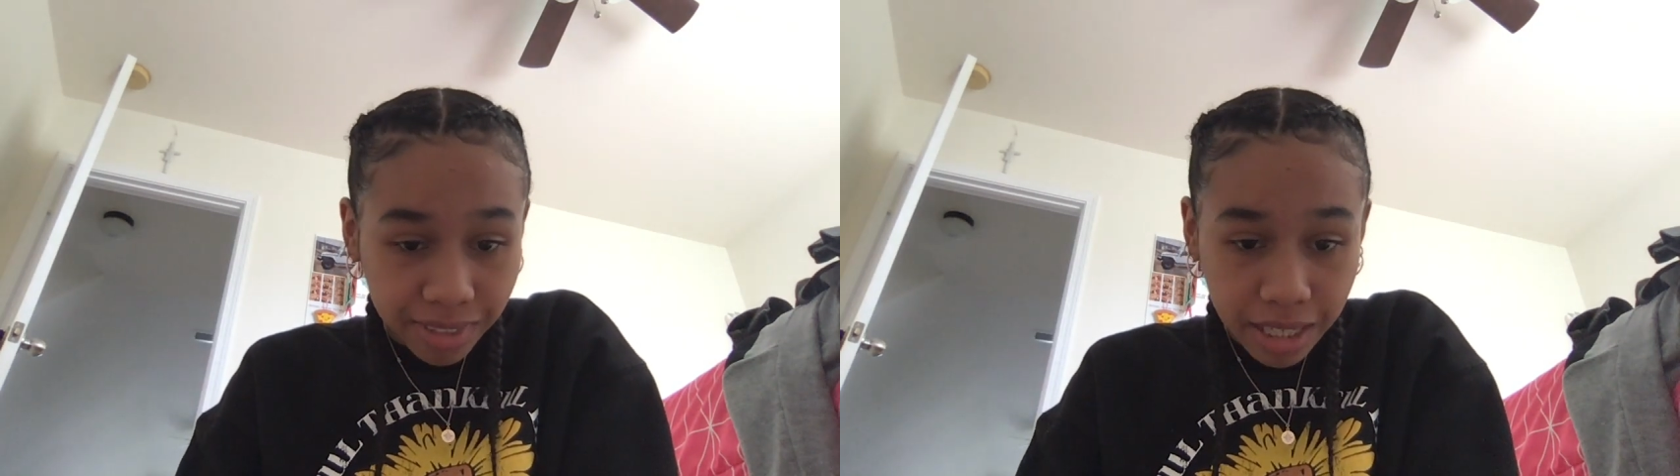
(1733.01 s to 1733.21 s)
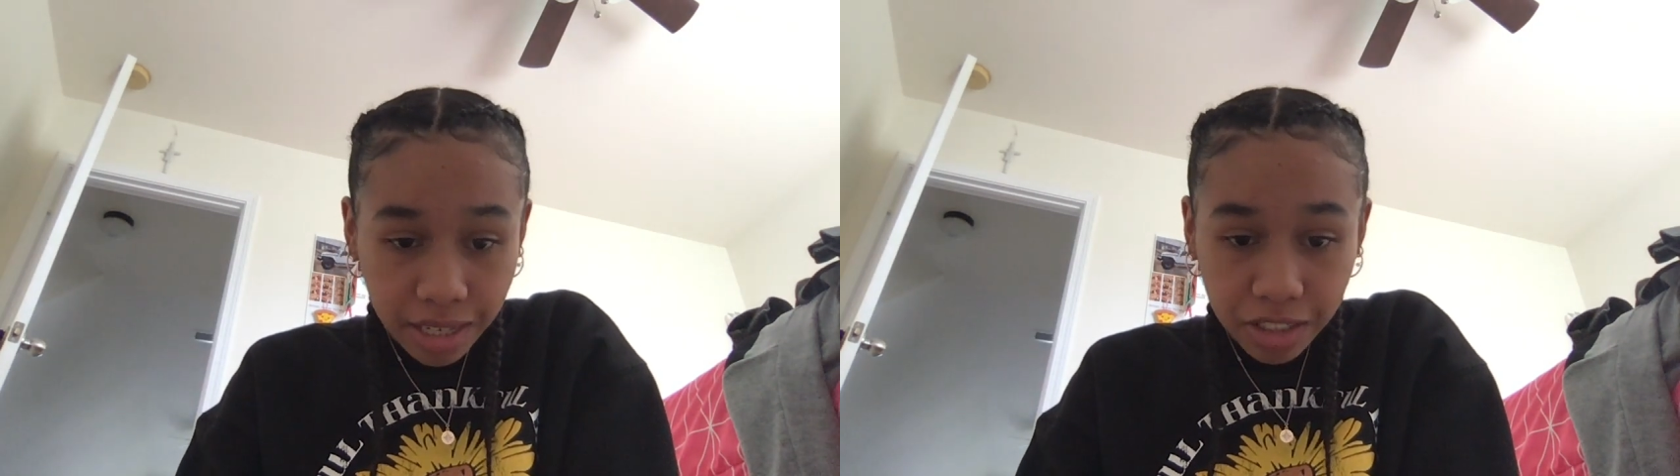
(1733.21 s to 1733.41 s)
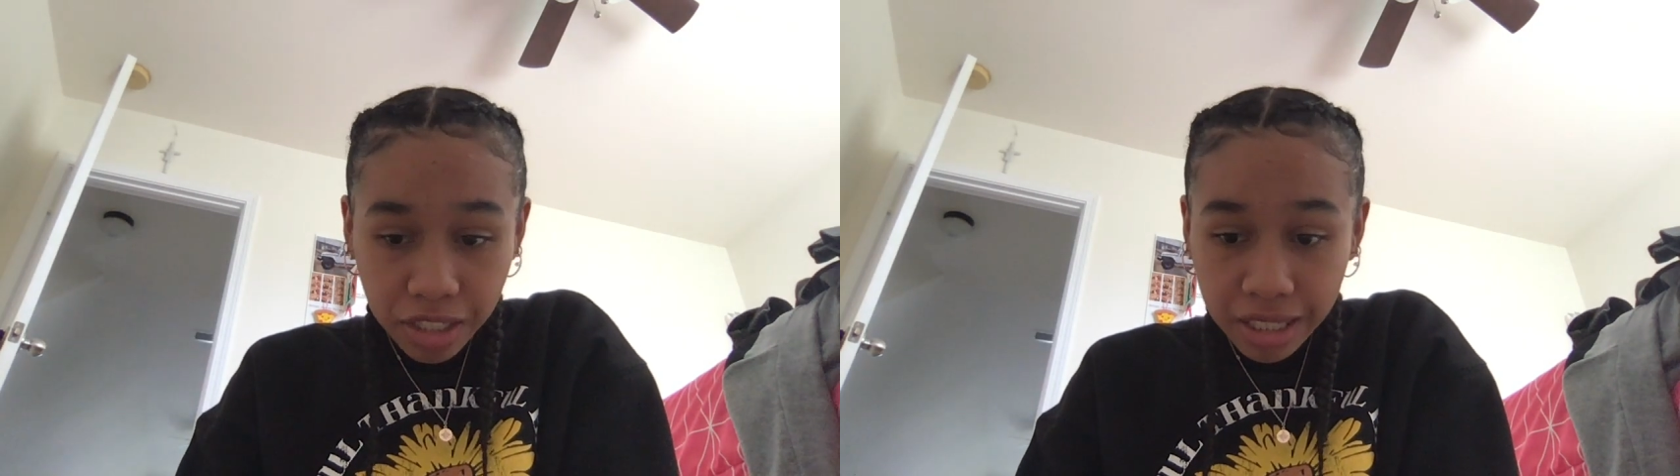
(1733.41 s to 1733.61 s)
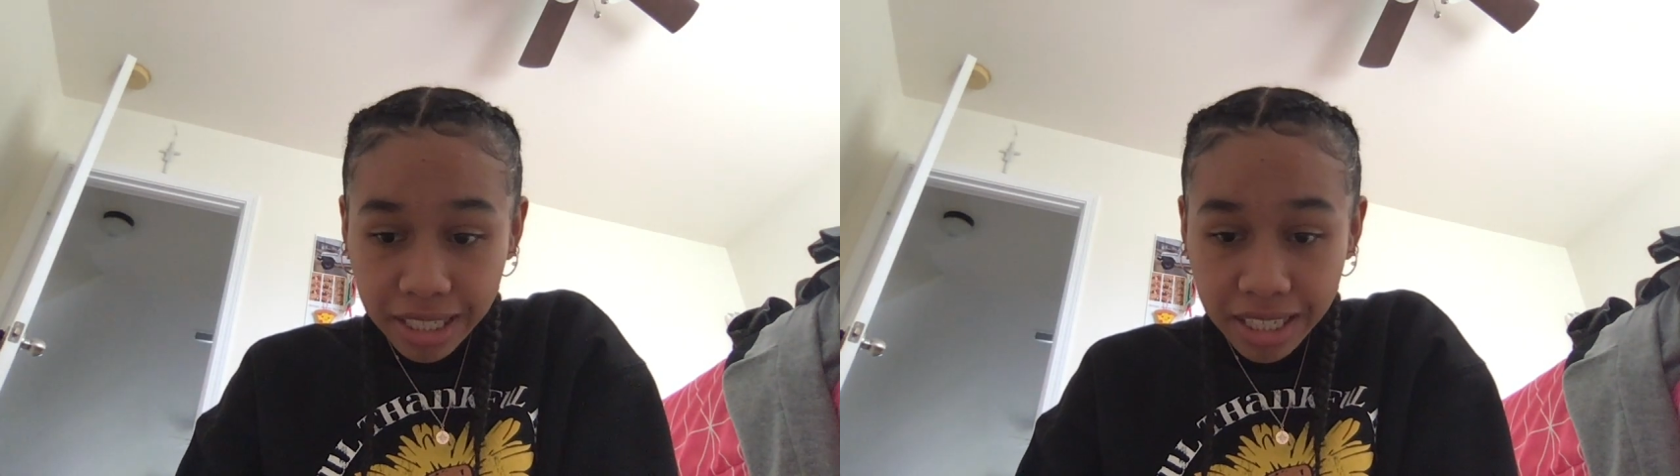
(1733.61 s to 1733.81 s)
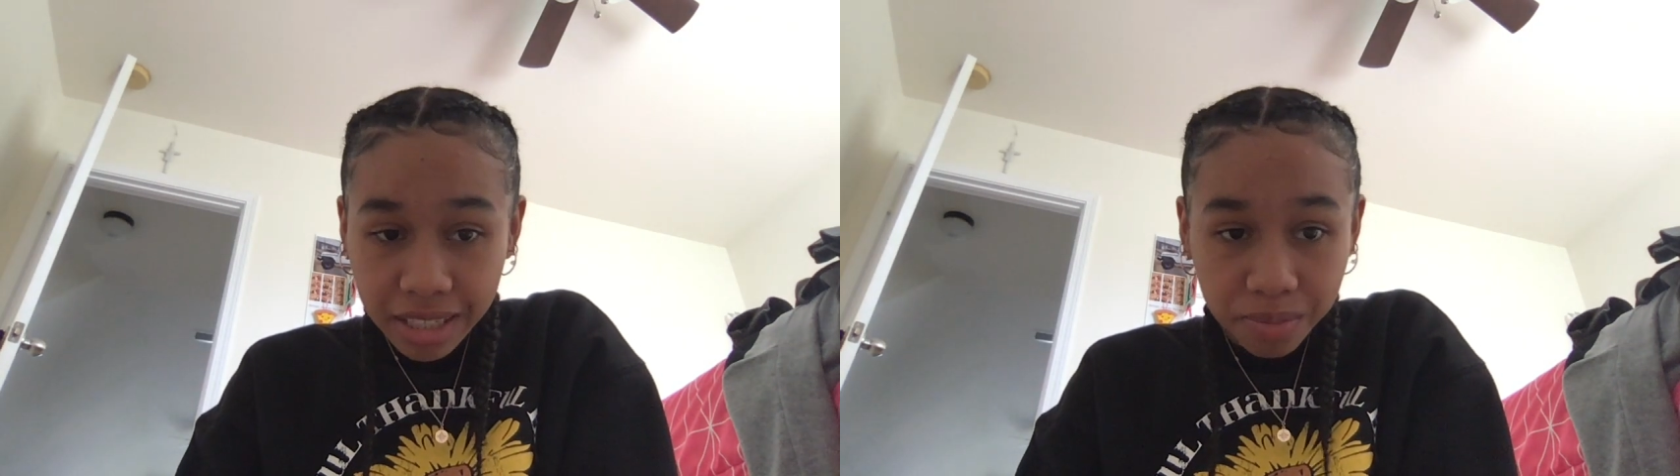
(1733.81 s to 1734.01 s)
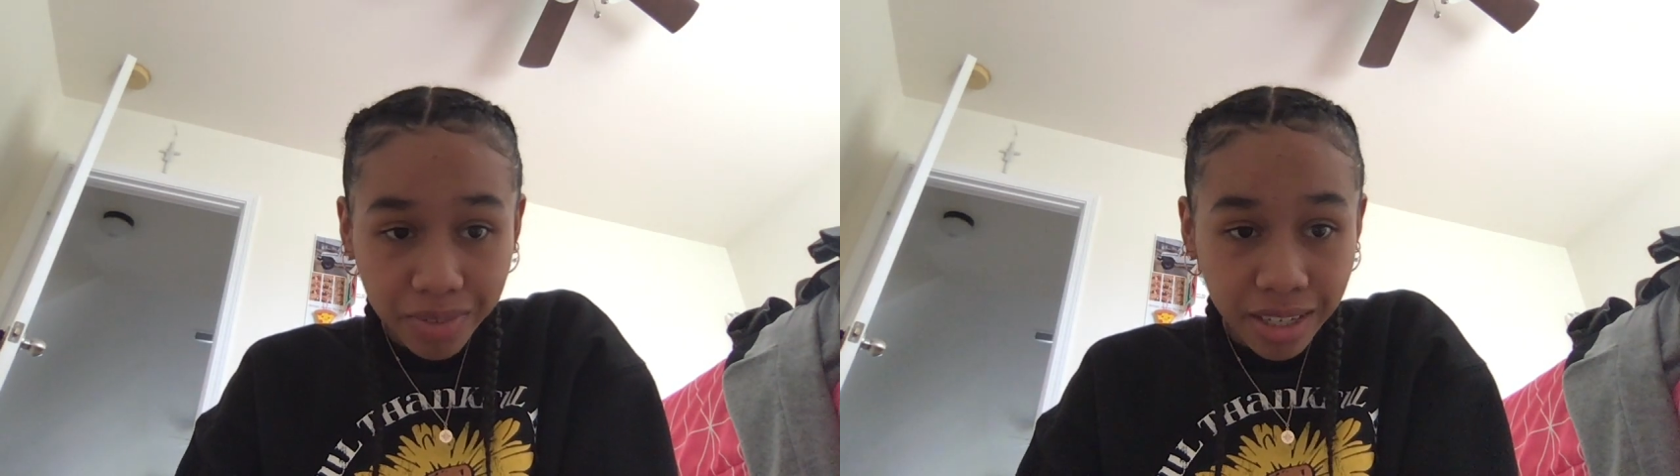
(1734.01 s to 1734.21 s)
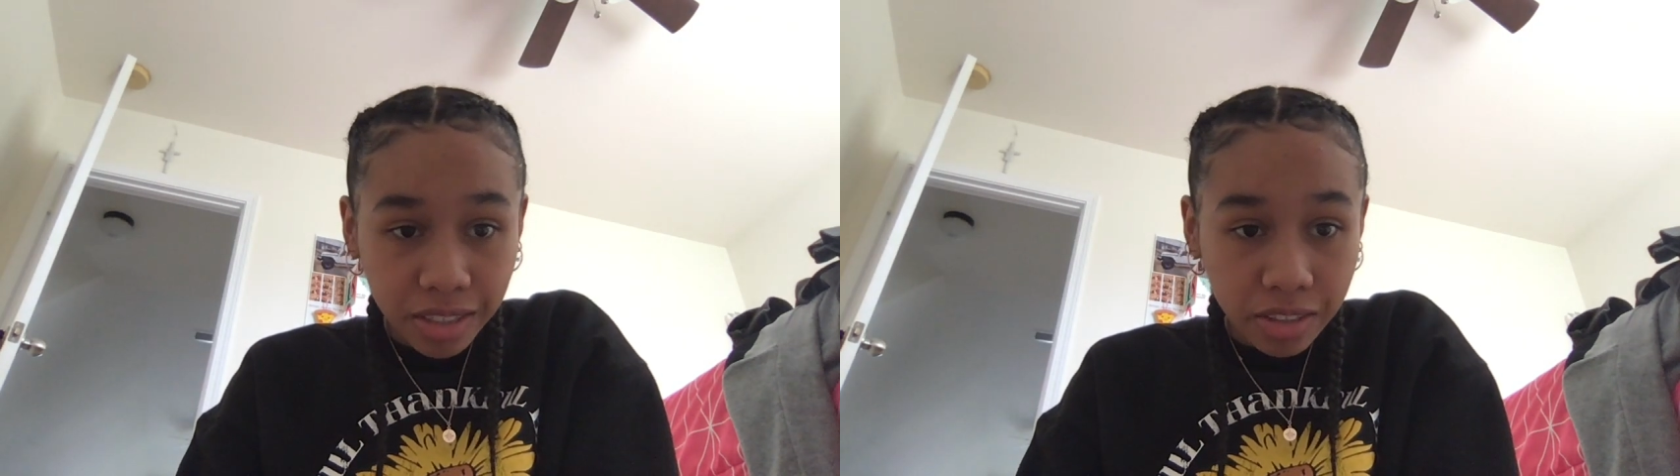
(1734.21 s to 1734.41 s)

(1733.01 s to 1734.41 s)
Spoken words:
And I just click and it